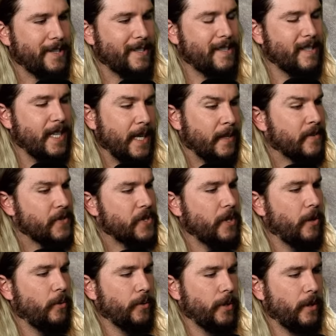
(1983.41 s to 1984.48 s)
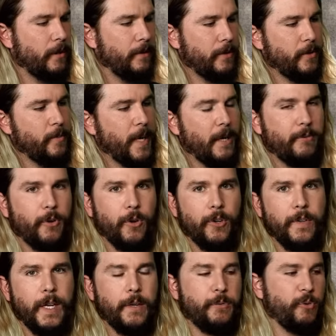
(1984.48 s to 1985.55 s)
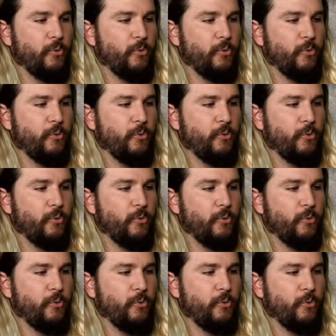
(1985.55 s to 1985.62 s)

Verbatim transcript: skin. So uh, you may have heard that if you